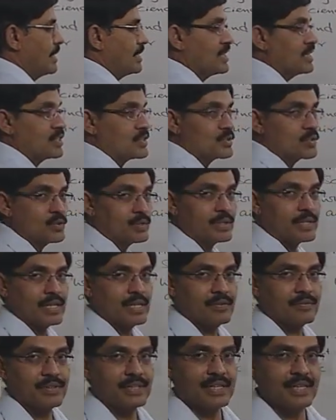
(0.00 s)
It is not
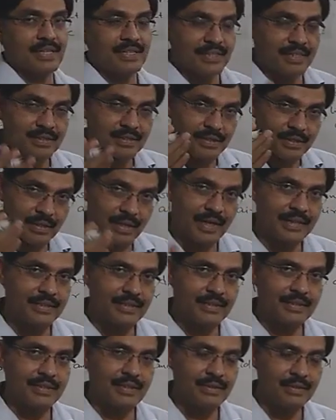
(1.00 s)
heavier. It is
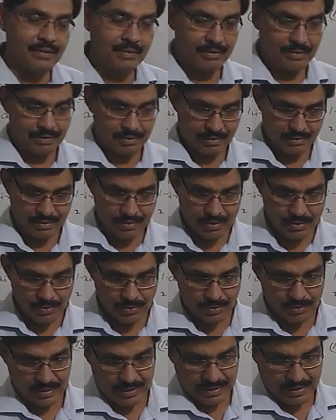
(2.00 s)
lighter than
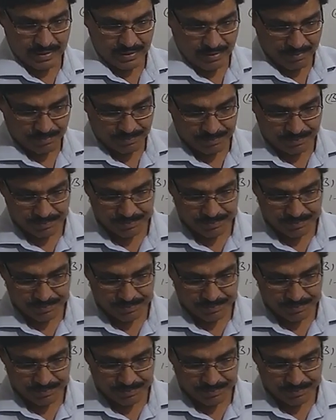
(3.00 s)
cold air.